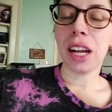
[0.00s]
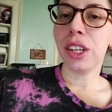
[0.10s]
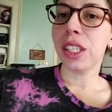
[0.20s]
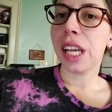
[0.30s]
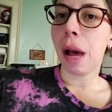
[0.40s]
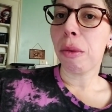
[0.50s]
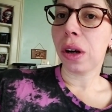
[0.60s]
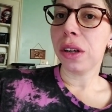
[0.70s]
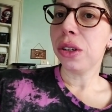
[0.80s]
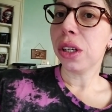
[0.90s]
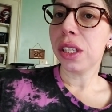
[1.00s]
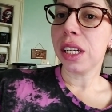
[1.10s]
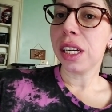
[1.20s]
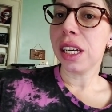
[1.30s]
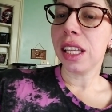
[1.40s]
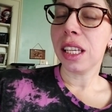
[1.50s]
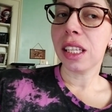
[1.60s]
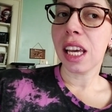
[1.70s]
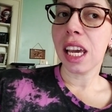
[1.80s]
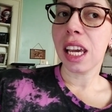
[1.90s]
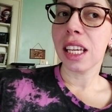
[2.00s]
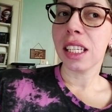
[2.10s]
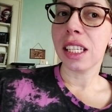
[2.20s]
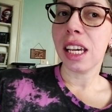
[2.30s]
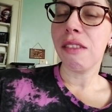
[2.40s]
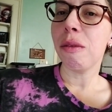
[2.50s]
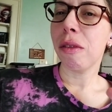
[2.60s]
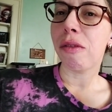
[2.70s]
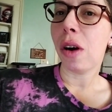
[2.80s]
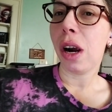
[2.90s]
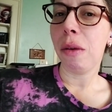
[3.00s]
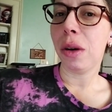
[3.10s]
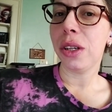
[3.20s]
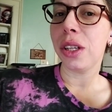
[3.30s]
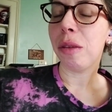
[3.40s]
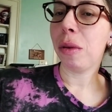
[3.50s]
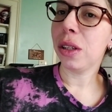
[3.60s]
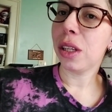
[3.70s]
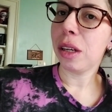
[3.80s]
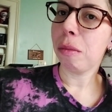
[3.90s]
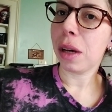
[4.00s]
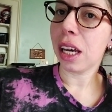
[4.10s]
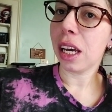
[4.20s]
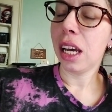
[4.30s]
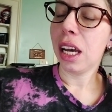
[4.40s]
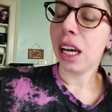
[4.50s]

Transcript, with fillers: just got more interested in these things even before I worked in the prison. But